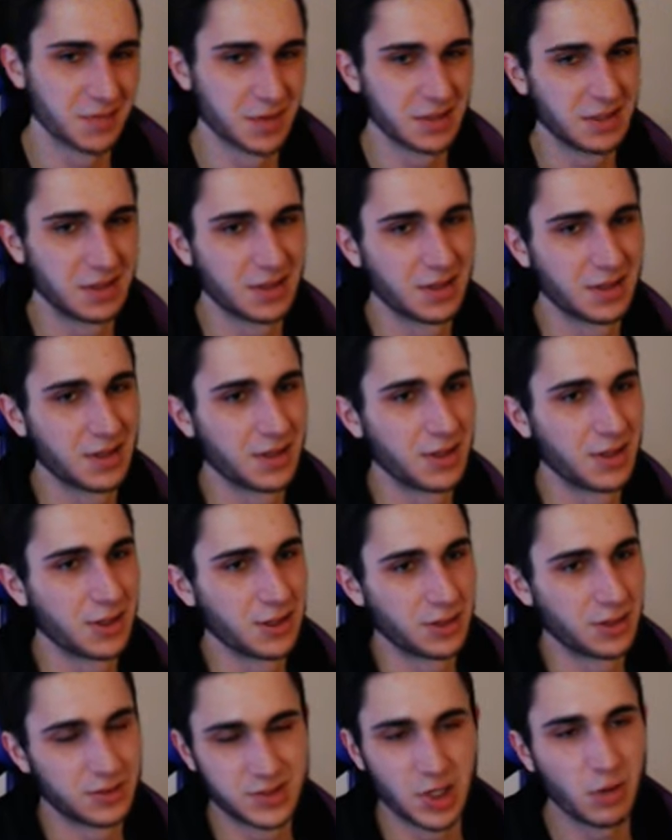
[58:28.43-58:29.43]
it.
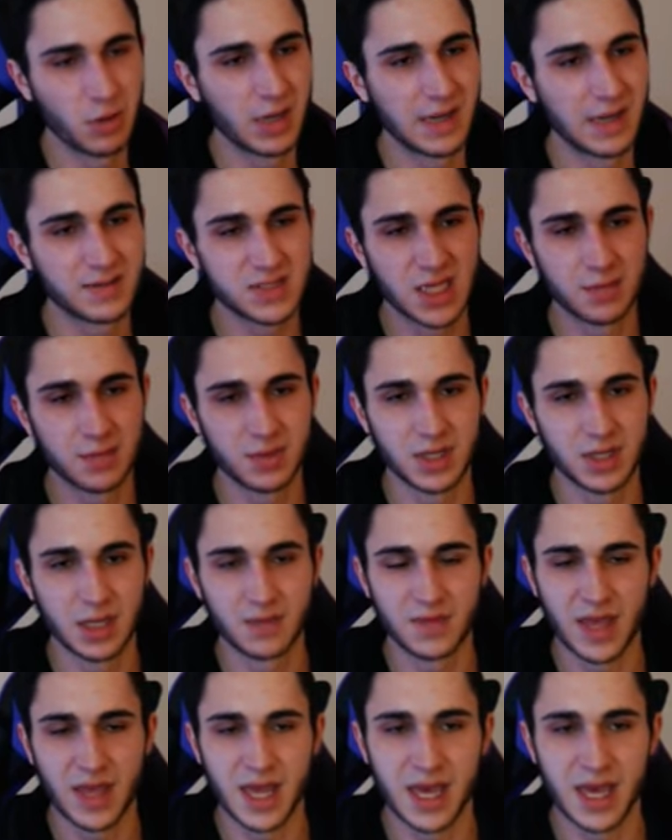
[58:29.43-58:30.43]
There's no way of skipping it
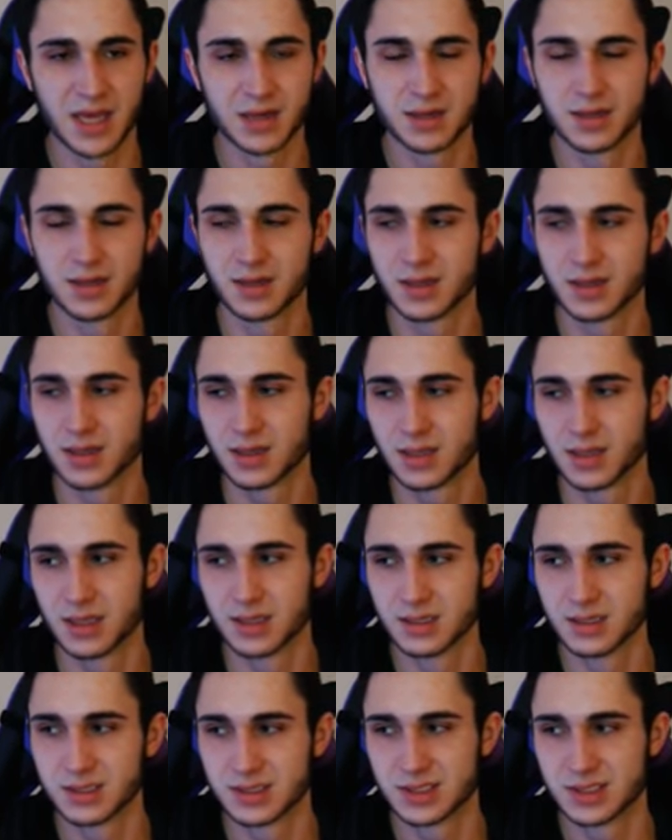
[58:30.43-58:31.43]
if the hand
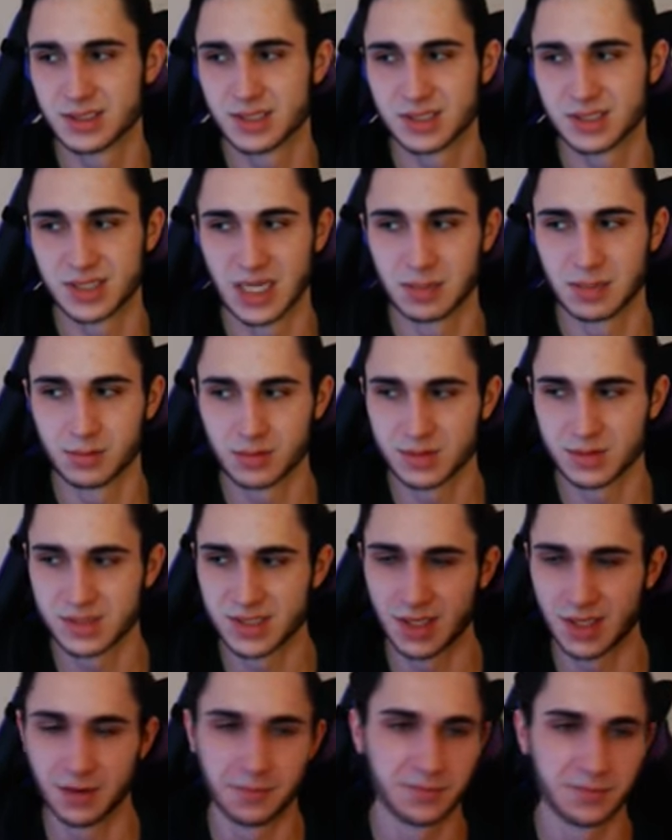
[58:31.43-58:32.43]
is disabled,
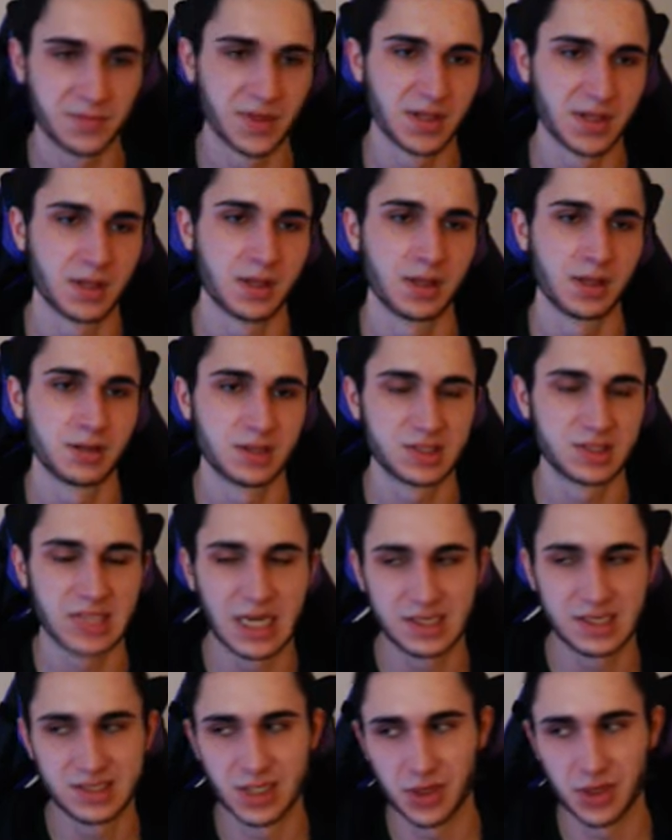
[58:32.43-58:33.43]
so you just
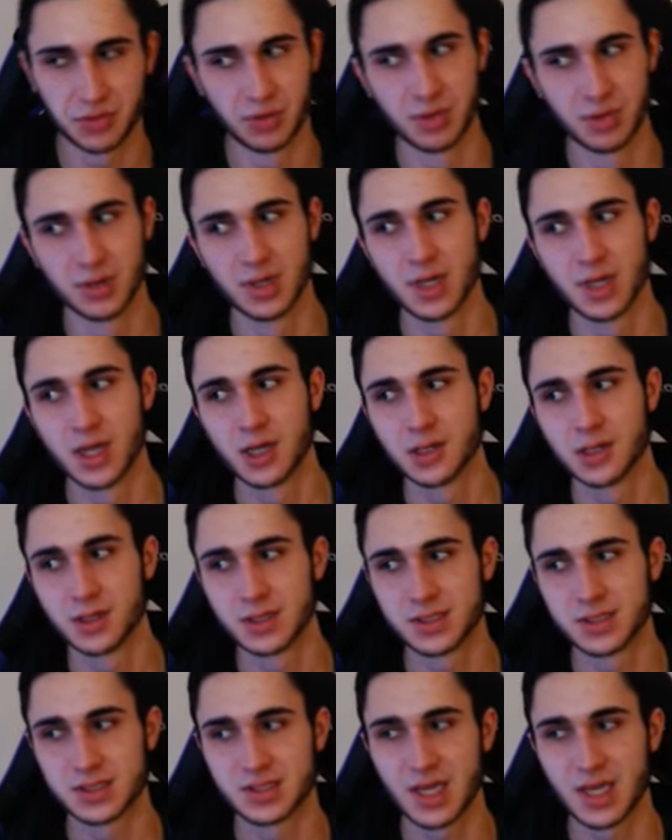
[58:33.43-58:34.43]
gotta sit through it.
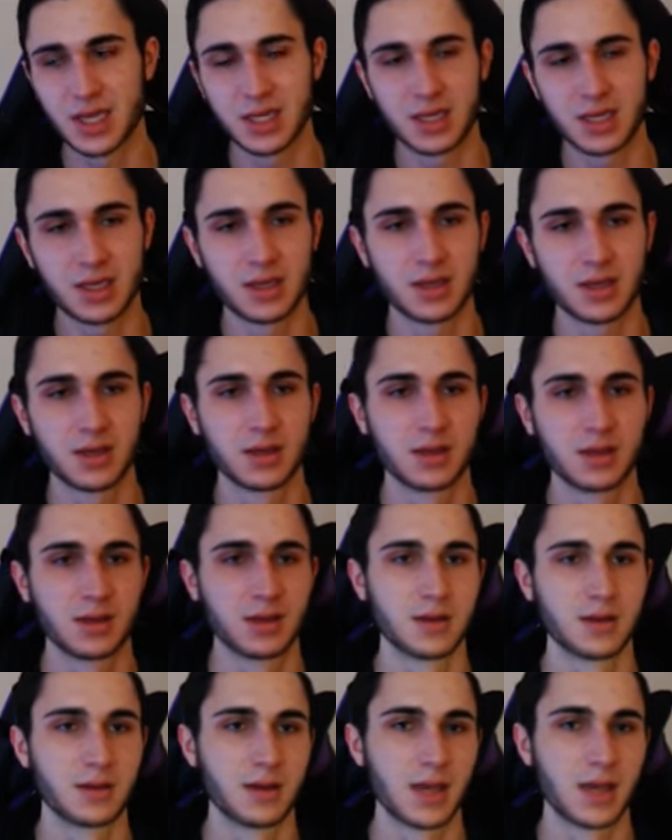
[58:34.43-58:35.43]
This is like,
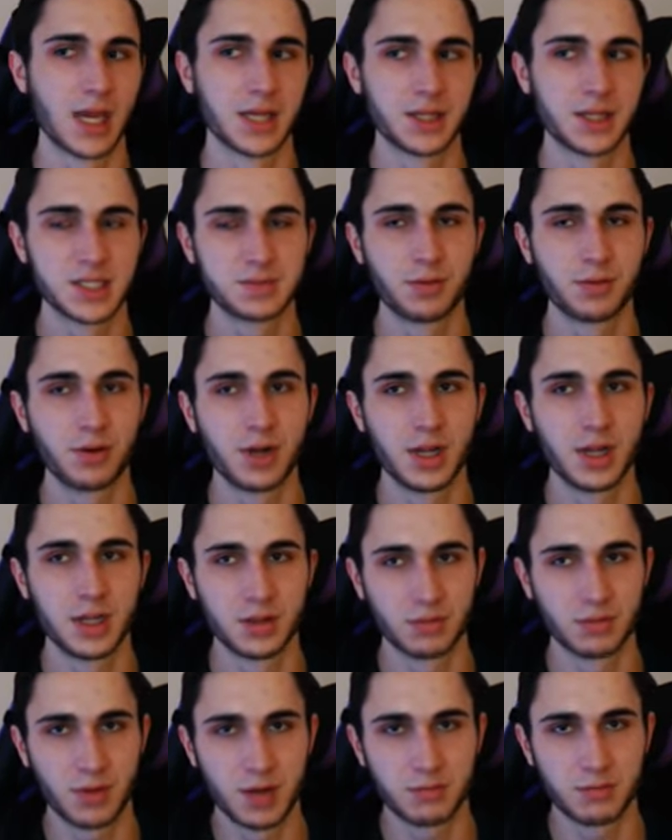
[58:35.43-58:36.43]
at this point in
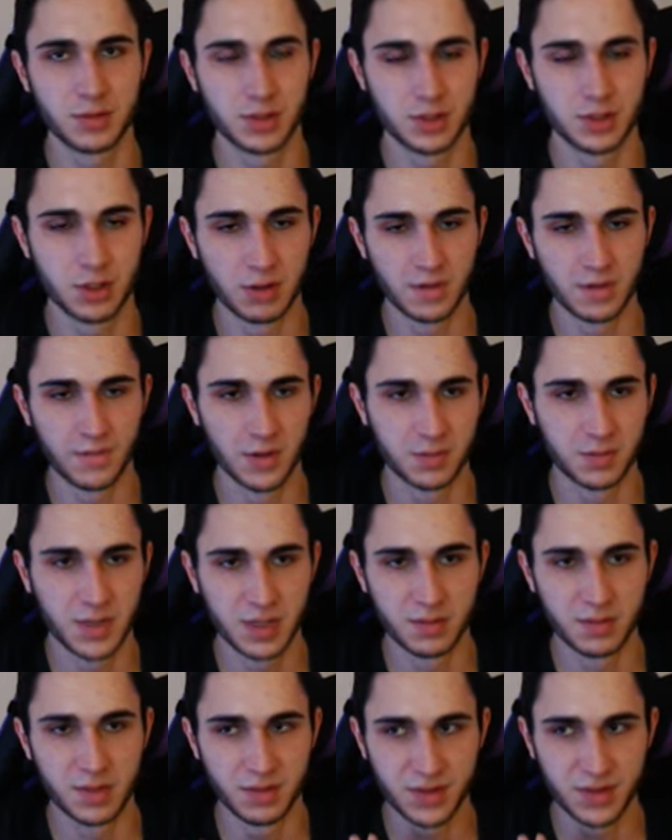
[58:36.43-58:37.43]
the run when you're going for a
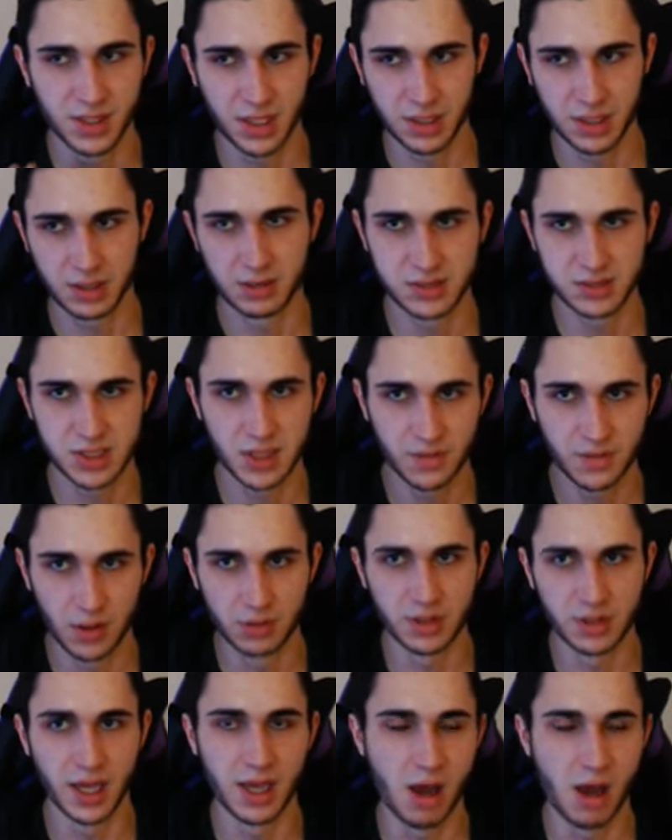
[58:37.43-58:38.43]
PB, you're thinking to yourself,
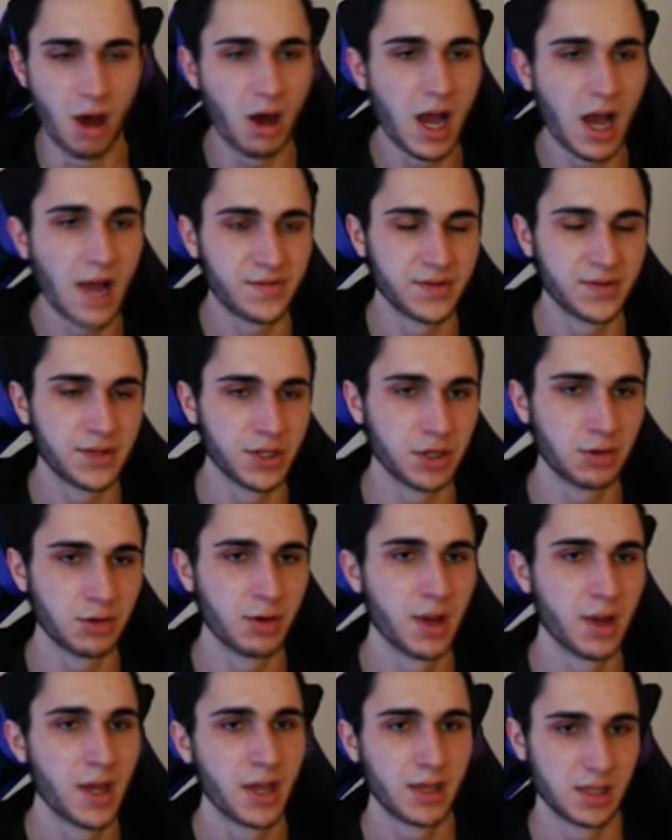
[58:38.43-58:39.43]
okay, all I have to
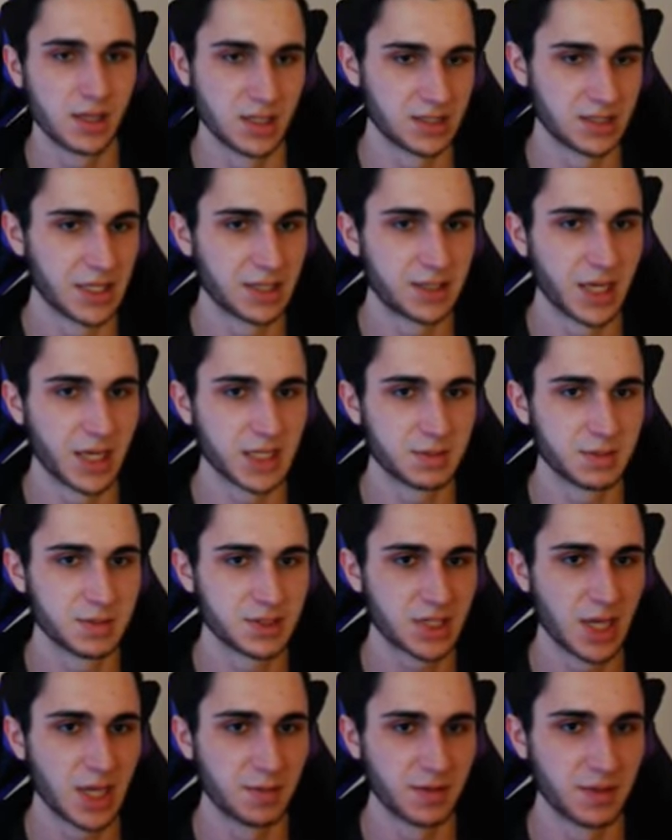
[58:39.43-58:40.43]
do is get Dutchman
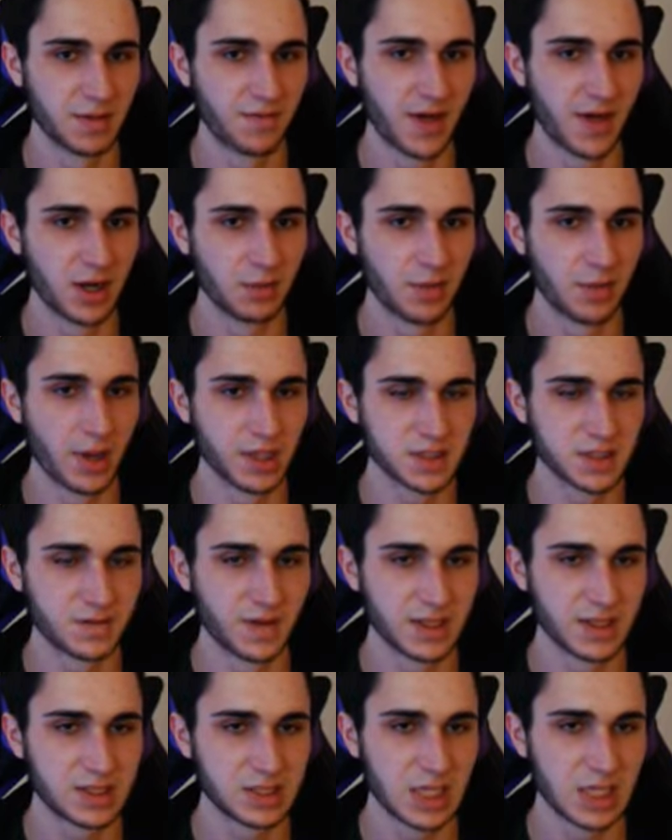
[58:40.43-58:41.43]
skip and the final boss
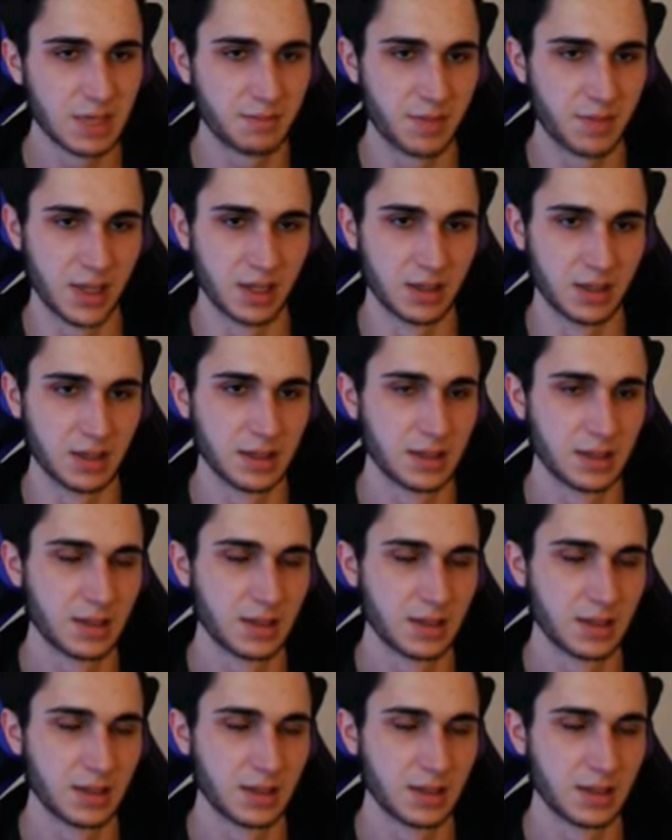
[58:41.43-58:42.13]
fight skip, and